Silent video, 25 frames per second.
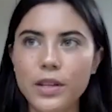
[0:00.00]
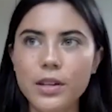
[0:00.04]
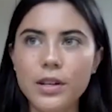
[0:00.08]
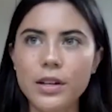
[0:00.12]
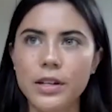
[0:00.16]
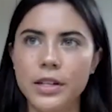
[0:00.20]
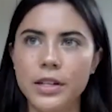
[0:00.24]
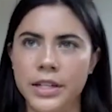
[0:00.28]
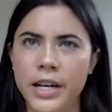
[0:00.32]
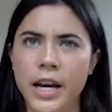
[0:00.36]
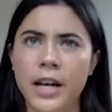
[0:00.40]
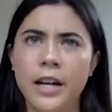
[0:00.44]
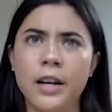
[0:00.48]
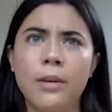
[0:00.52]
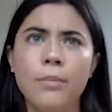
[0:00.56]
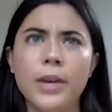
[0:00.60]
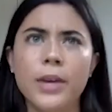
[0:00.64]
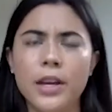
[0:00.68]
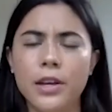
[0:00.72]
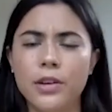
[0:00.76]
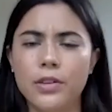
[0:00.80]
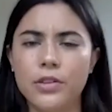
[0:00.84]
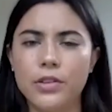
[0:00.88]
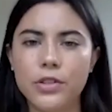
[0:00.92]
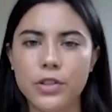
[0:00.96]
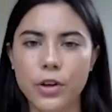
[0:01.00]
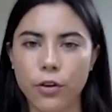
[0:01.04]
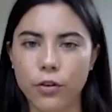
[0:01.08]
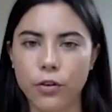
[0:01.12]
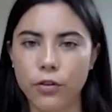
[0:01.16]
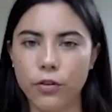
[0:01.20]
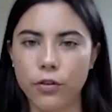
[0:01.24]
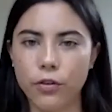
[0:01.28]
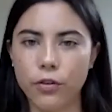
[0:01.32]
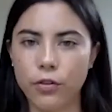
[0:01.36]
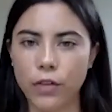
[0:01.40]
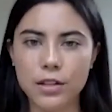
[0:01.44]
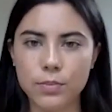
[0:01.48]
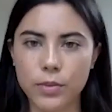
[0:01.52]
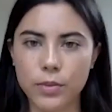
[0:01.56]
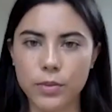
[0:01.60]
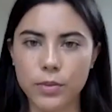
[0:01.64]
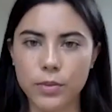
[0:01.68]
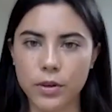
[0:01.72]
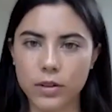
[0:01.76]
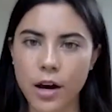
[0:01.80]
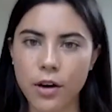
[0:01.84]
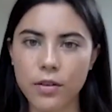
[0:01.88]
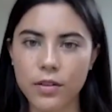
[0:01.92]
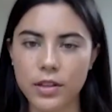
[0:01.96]
denim is so flexible
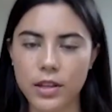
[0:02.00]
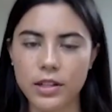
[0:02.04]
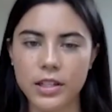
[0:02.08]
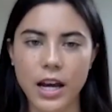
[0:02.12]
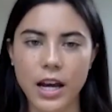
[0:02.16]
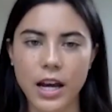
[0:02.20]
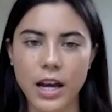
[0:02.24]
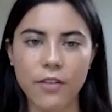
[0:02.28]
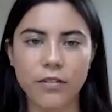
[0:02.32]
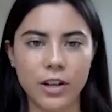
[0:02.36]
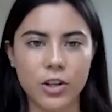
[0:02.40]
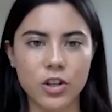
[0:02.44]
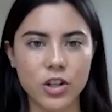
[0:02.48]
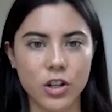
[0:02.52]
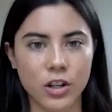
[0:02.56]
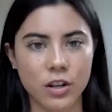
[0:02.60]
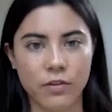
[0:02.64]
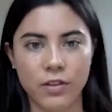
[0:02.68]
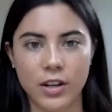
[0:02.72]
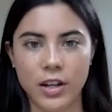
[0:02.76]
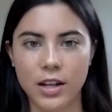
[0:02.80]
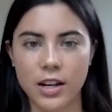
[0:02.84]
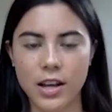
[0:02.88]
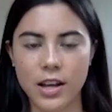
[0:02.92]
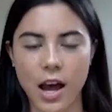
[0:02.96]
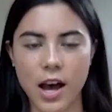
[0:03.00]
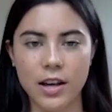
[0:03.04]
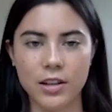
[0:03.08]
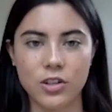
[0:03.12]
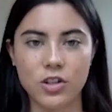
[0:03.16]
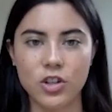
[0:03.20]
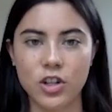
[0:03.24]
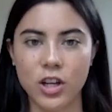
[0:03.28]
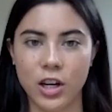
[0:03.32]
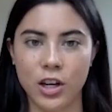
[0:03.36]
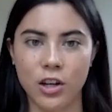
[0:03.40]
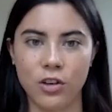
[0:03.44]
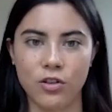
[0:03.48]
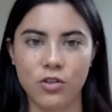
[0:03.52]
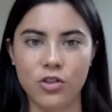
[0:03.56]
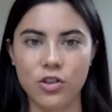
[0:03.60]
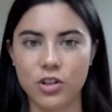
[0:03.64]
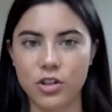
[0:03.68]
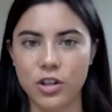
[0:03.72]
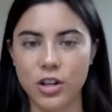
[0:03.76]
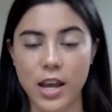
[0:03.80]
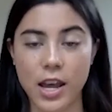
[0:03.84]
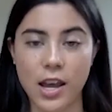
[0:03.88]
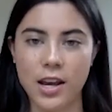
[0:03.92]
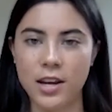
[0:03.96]
now. The definition of it has changed
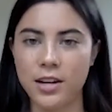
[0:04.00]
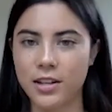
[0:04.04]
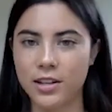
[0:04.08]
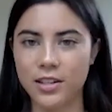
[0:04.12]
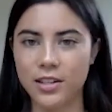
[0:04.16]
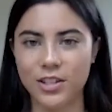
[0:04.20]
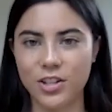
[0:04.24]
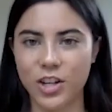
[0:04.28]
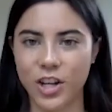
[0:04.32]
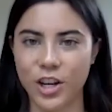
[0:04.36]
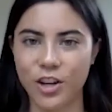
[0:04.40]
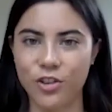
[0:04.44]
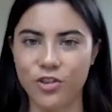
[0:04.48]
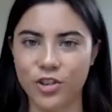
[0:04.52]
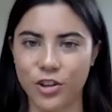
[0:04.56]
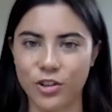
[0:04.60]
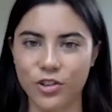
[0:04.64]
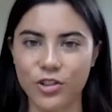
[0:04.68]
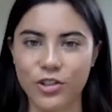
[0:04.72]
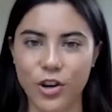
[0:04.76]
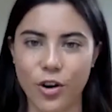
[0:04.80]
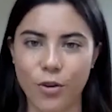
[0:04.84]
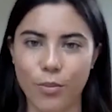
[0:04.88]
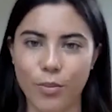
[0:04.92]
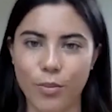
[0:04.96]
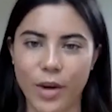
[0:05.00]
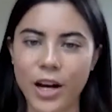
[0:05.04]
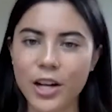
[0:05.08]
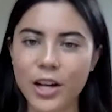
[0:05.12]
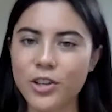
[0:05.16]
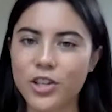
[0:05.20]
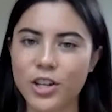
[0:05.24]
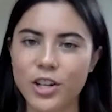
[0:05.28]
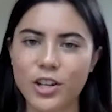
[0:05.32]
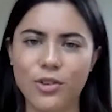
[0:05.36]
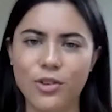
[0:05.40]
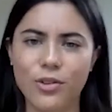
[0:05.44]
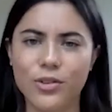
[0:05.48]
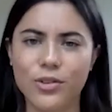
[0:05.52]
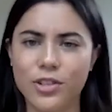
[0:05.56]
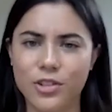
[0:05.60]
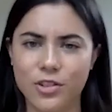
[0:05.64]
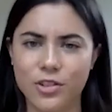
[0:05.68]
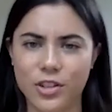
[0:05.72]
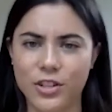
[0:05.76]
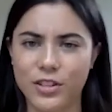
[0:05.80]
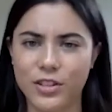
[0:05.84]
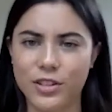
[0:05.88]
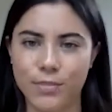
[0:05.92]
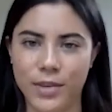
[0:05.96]
and is changing so much. It used to
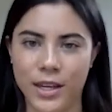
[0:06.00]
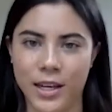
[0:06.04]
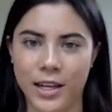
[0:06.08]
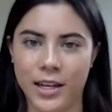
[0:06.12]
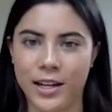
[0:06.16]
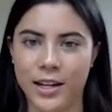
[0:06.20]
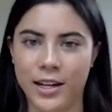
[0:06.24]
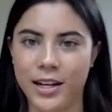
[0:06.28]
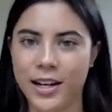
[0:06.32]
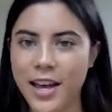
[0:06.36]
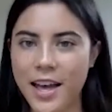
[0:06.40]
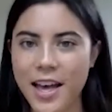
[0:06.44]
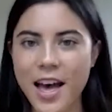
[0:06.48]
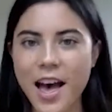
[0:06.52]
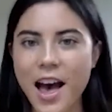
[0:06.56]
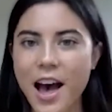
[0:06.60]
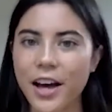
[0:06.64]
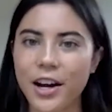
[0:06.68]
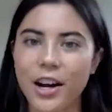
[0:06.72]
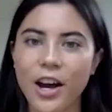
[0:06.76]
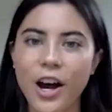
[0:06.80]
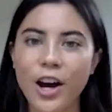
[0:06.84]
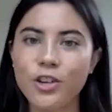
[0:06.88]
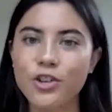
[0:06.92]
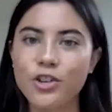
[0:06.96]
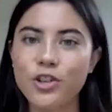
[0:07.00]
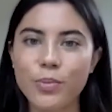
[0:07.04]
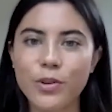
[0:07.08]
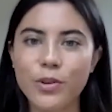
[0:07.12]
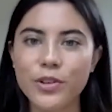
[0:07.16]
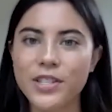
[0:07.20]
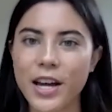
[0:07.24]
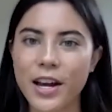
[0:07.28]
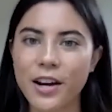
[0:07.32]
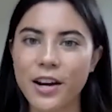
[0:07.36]
just mean an 100%